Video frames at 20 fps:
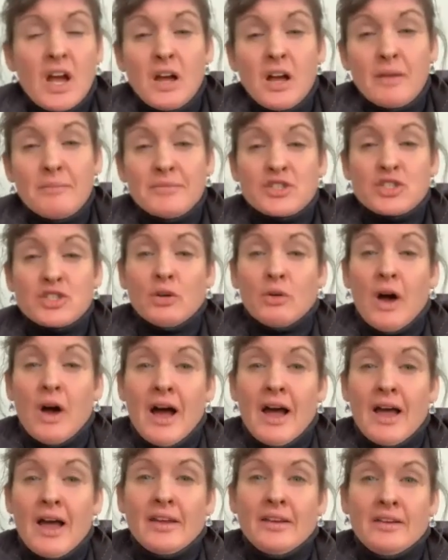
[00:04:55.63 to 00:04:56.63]
so
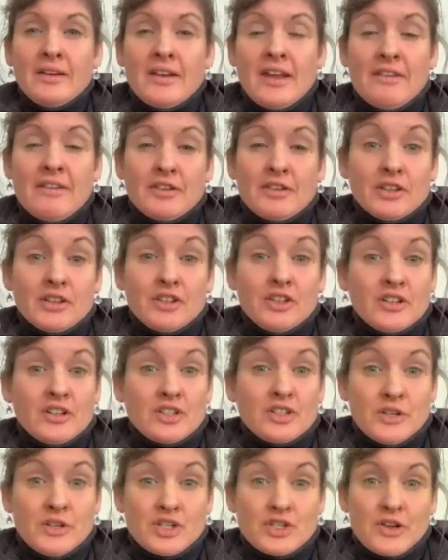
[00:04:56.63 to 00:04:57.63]
I never look
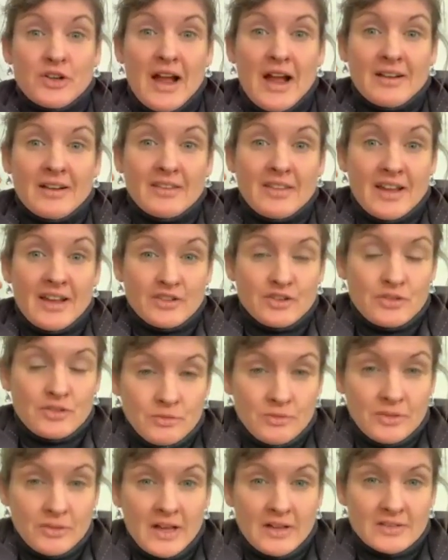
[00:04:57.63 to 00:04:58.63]
to attract that
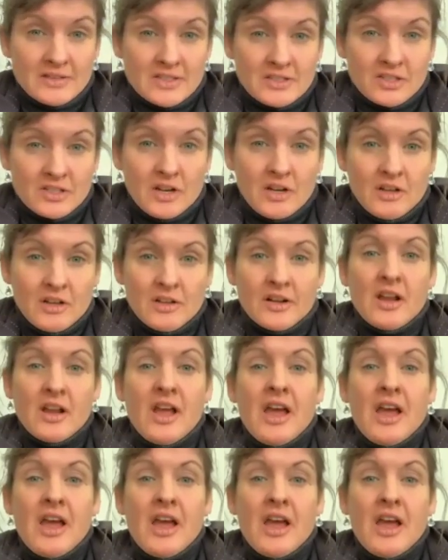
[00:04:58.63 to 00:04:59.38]
$2,000.